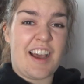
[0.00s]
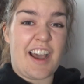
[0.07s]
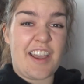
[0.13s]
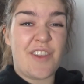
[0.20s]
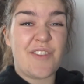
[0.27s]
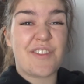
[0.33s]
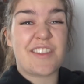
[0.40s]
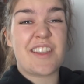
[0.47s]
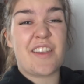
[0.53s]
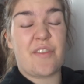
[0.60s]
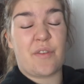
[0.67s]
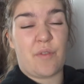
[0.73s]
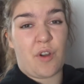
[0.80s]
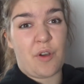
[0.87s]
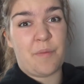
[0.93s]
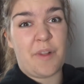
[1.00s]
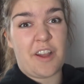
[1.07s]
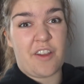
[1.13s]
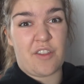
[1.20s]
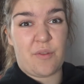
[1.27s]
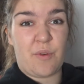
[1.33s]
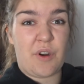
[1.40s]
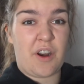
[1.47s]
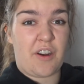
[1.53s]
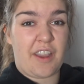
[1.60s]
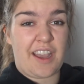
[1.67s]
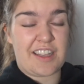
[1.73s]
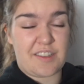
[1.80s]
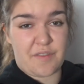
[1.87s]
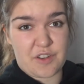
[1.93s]
I used to even roleplay on the Warrior
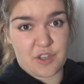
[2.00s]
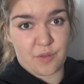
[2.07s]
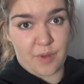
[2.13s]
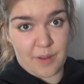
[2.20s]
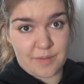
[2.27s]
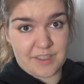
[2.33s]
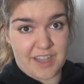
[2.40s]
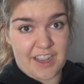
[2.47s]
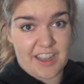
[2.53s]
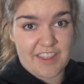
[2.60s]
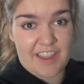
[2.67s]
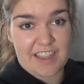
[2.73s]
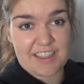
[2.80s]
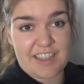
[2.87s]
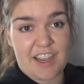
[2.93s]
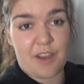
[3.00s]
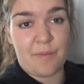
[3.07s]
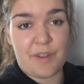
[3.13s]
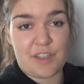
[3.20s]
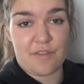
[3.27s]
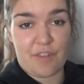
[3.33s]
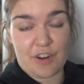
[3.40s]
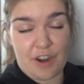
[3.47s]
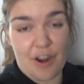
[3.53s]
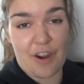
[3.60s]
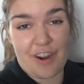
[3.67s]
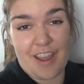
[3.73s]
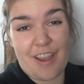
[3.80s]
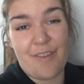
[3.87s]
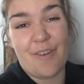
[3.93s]
Cats official website. That's how much of a
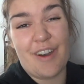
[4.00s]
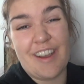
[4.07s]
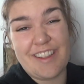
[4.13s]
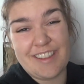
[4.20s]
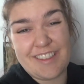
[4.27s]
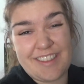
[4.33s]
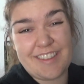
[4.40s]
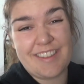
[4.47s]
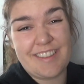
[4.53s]
nerd I was.